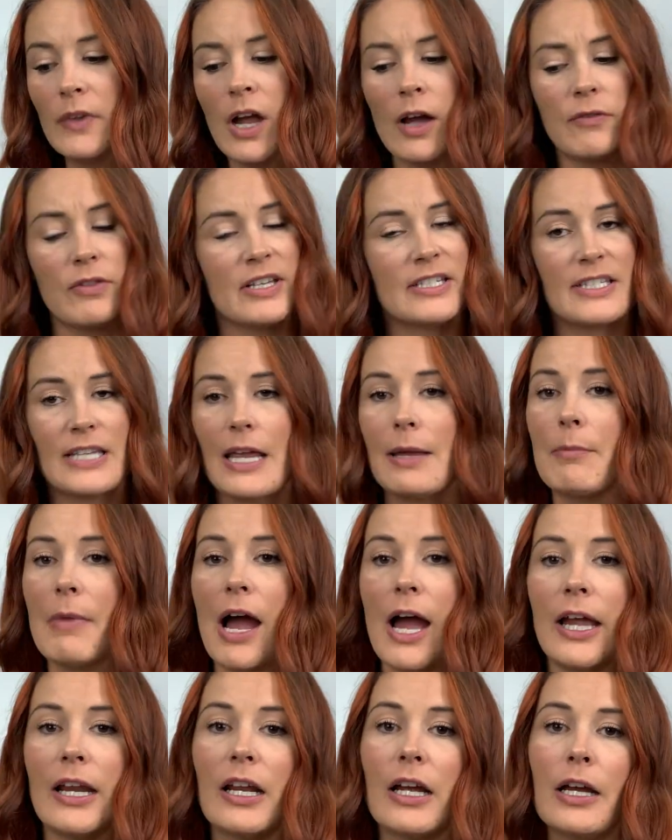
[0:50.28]
of the same
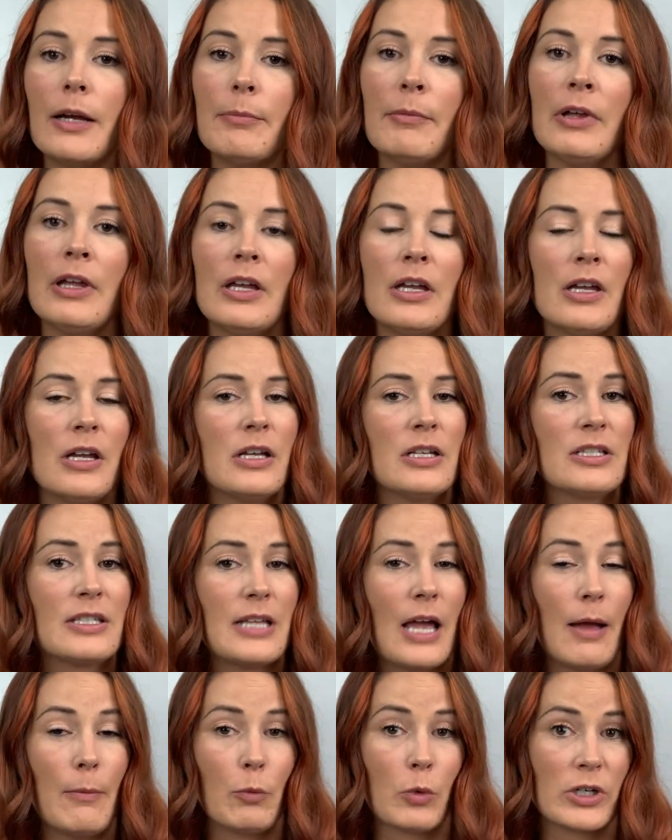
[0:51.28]
item.
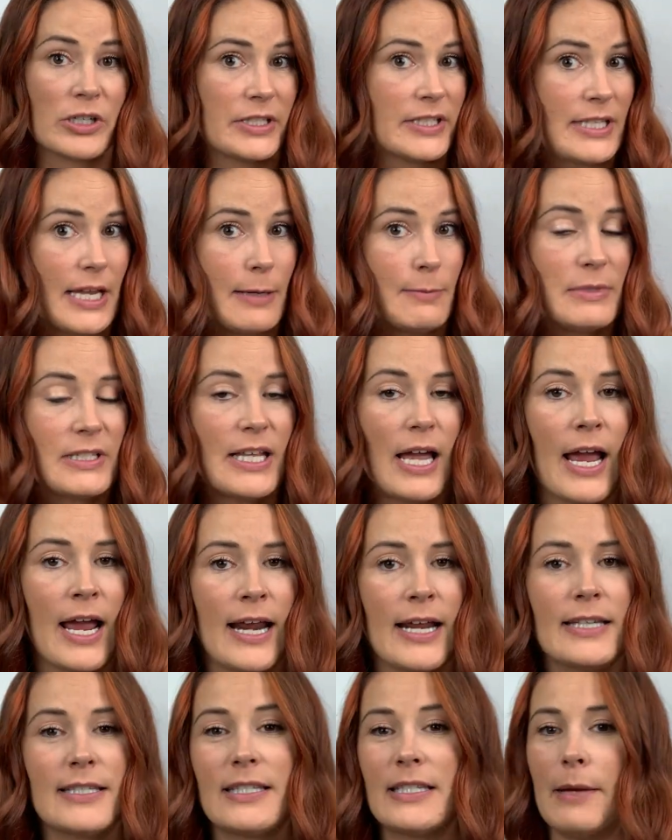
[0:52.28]
Some were same
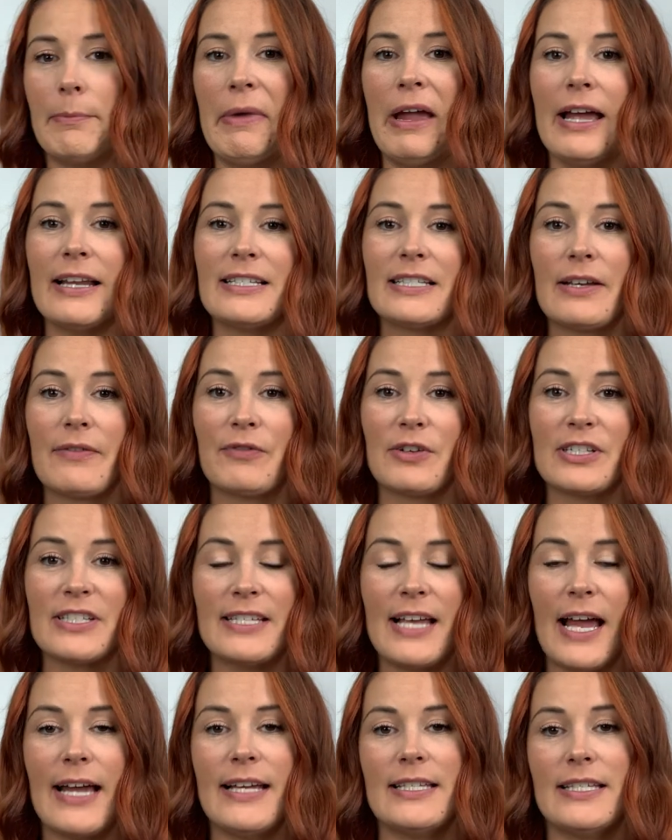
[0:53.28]
size, some had different
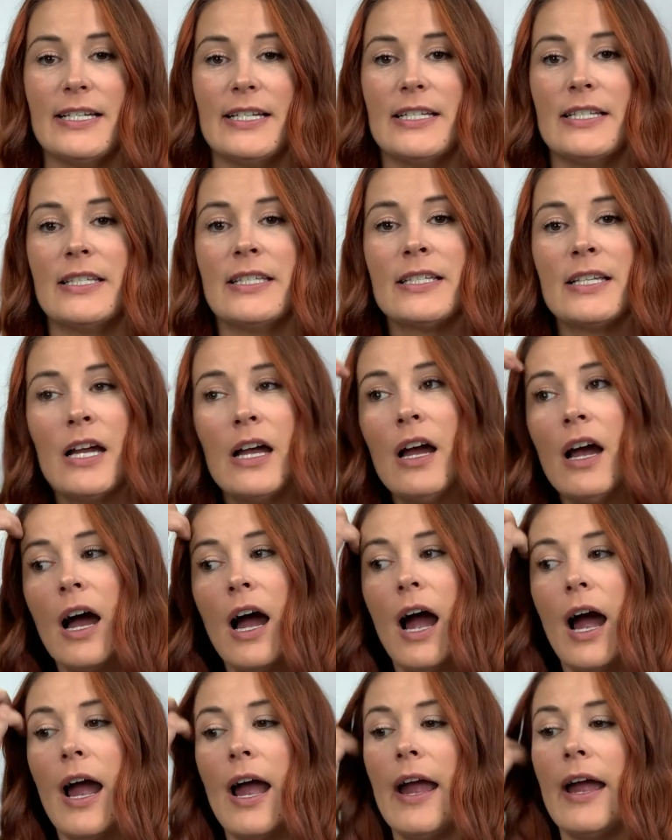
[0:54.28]
sizes,
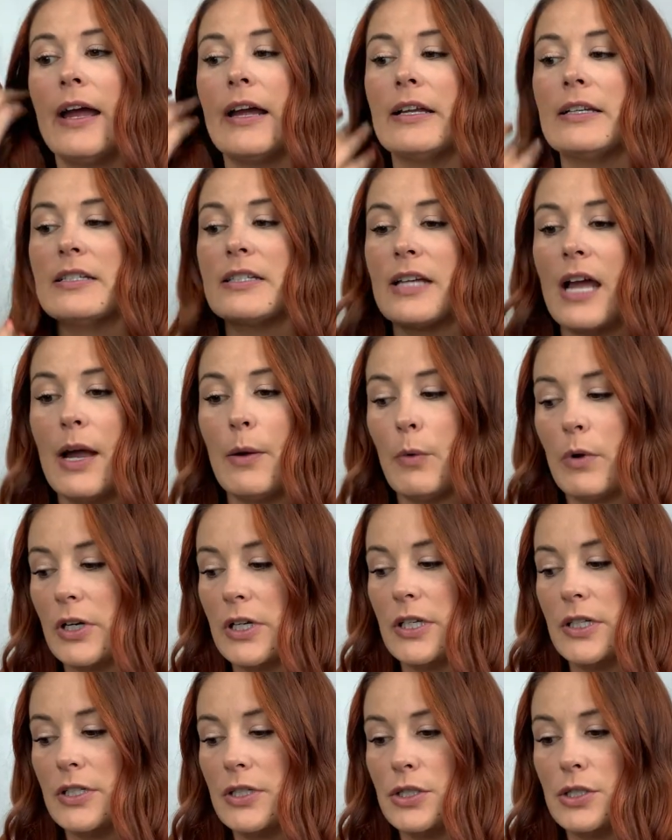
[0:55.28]
and I
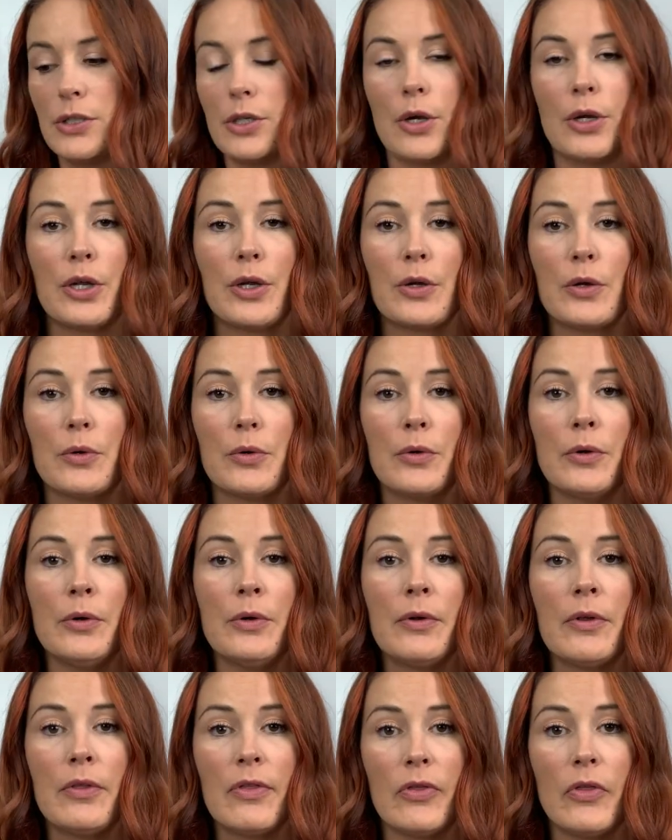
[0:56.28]
wanted to show you
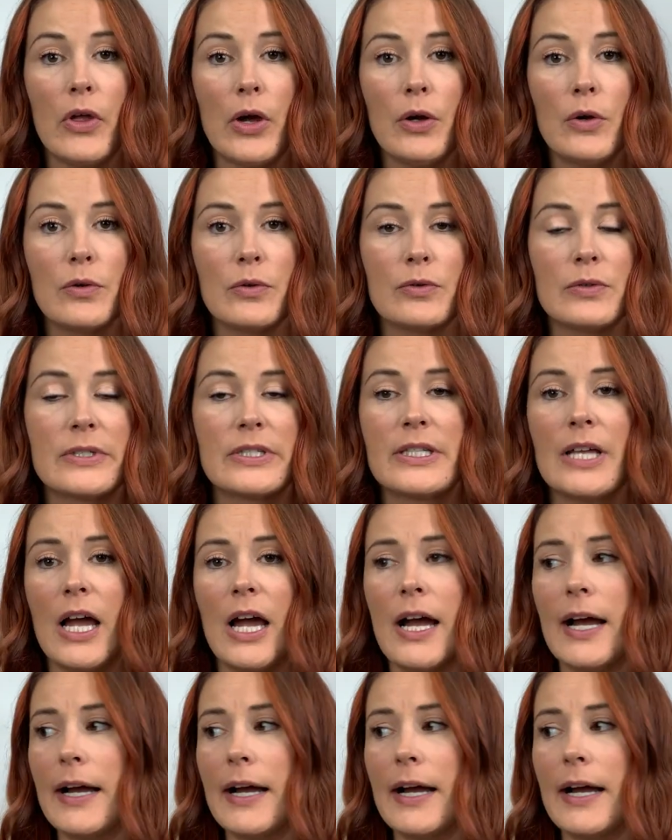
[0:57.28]
those.